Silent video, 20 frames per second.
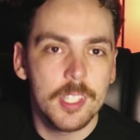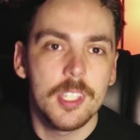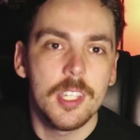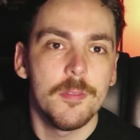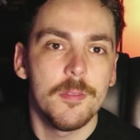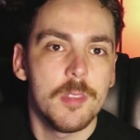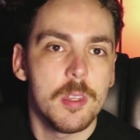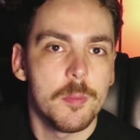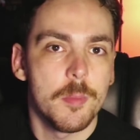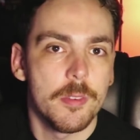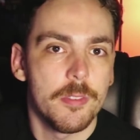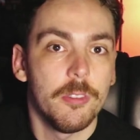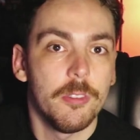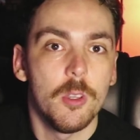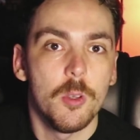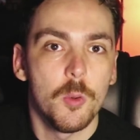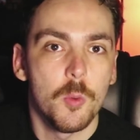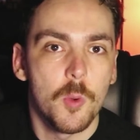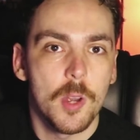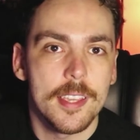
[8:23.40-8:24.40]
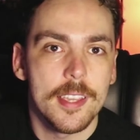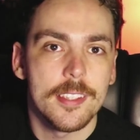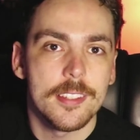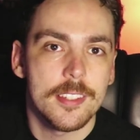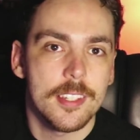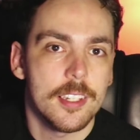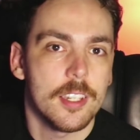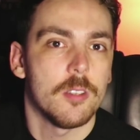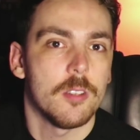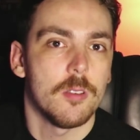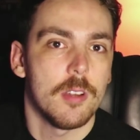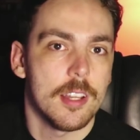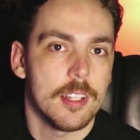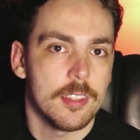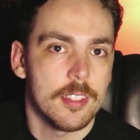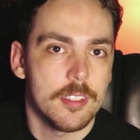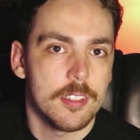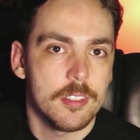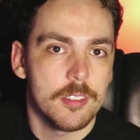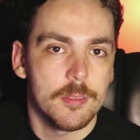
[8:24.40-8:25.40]
give them a few ways to get around
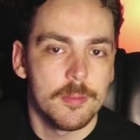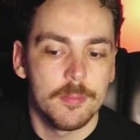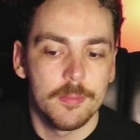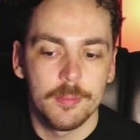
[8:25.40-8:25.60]
this.